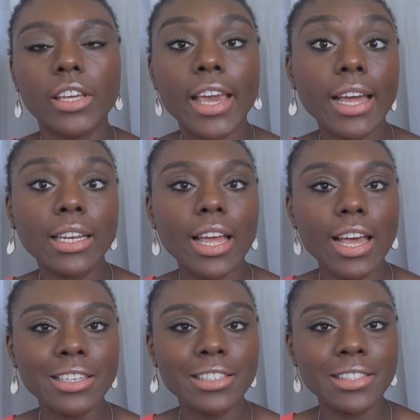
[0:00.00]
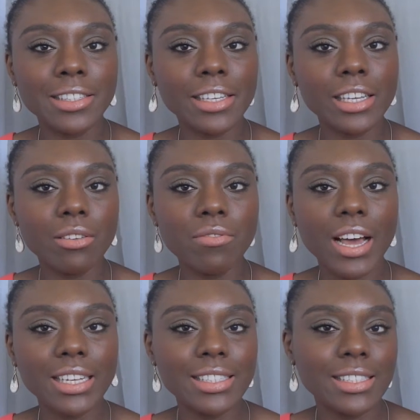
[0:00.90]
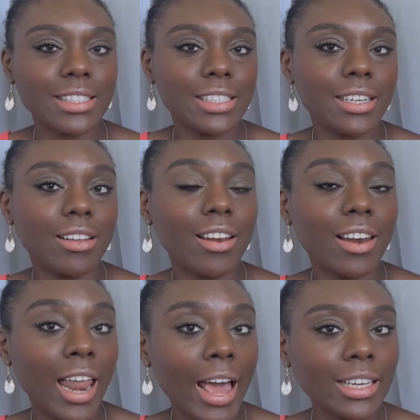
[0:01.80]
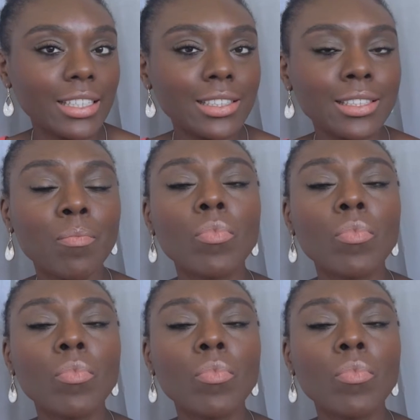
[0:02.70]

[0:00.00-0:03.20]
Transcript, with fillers: again and see if I still like it.